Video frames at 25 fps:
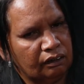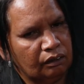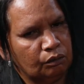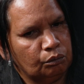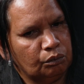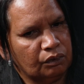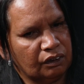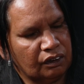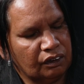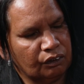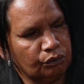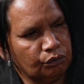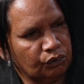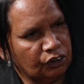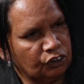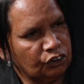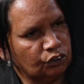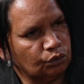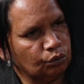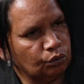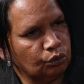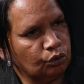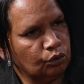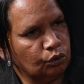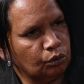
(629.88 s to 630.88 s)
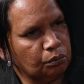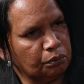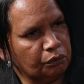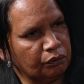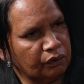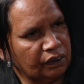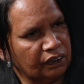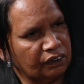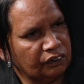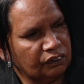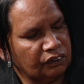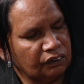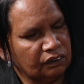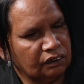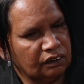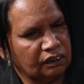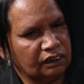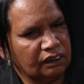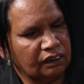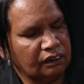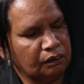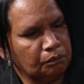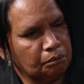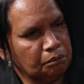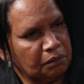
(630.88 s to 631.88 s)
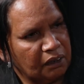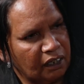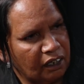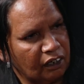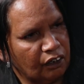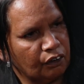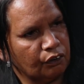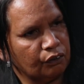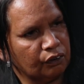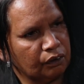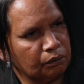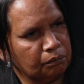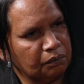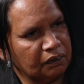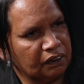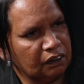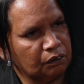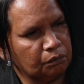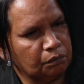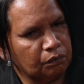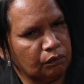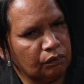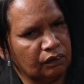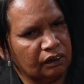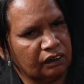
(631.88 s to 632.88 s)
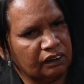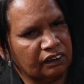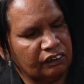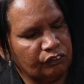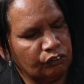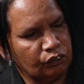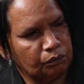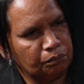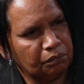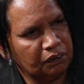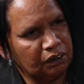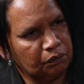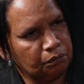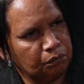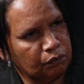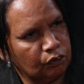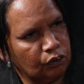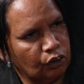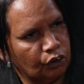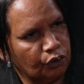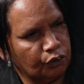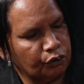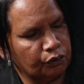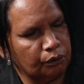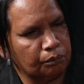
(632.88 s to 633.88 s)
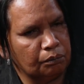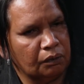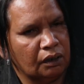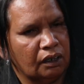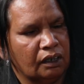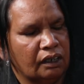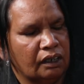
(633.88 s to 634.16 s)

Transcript: with their regional corporations and empowering people and giving people hope.